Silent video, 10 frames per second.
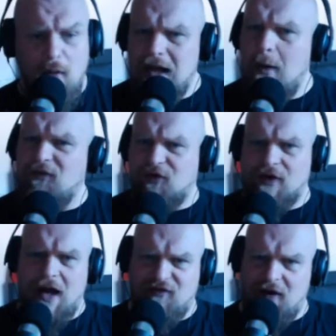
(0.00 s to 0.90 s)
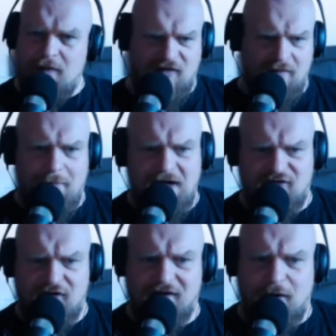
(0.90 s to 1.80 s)
Well, I was going to ask you about this
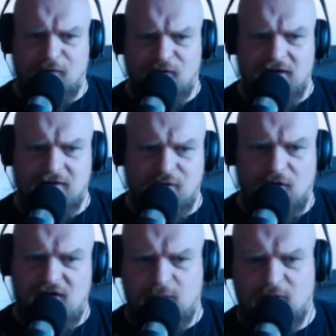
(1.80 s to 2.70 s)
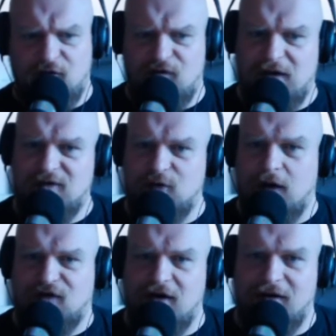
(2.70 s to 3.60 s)
imaginary girlfriend. Of course, this was revealed to
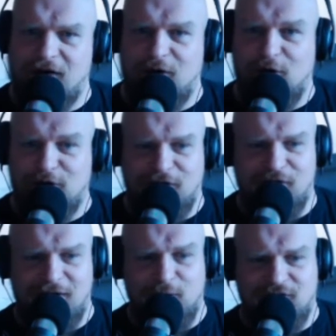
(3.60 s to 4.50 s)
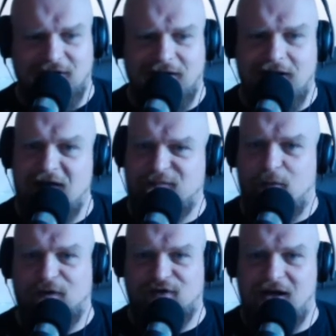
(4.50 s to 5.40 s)
us earlier on in the old
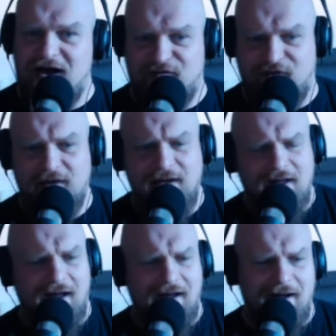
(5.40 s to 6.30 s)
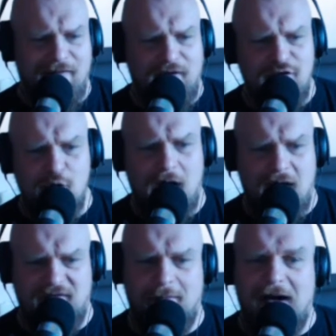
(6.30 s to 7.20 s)
Xbox Live that you
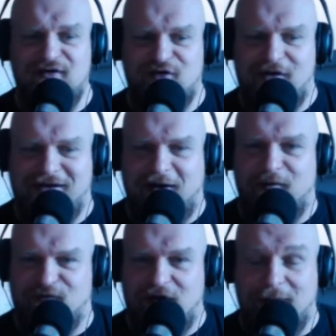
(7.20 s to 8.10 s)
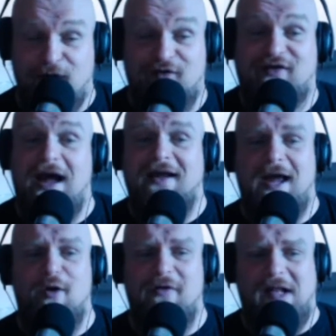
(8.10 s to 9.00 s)
have an imaginary girlfriend because you can't
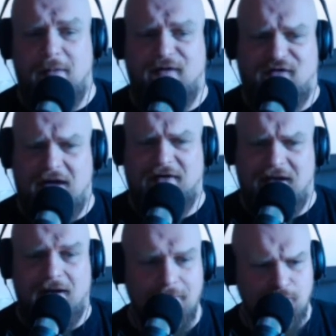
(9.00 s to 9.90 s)
get a real one, Sandy.